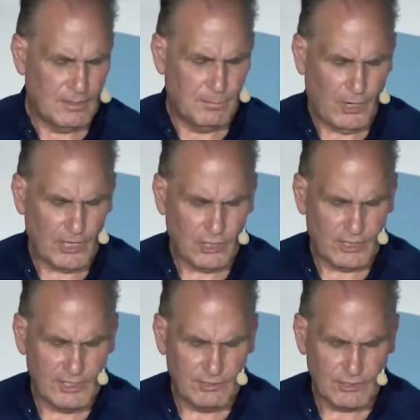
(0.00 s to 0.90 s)
In
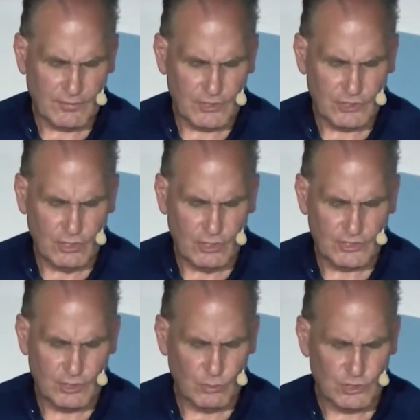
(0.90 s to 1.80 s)
bygone eras of the
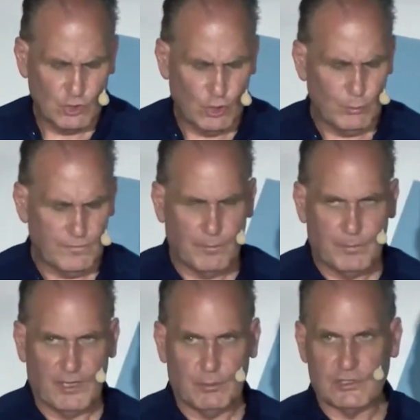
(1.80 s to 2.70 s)
church, it was normal for
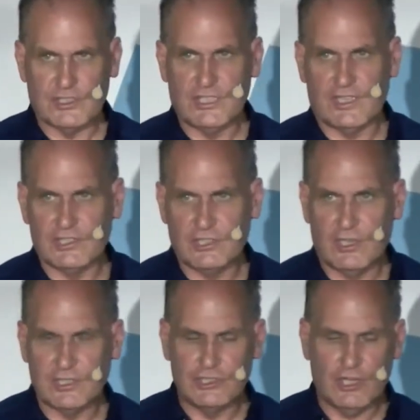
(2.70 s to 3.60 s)
people to set
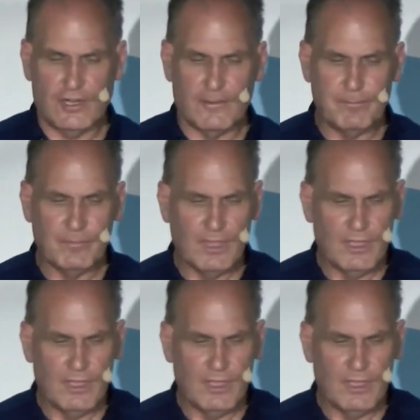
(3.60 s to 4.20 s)
aside time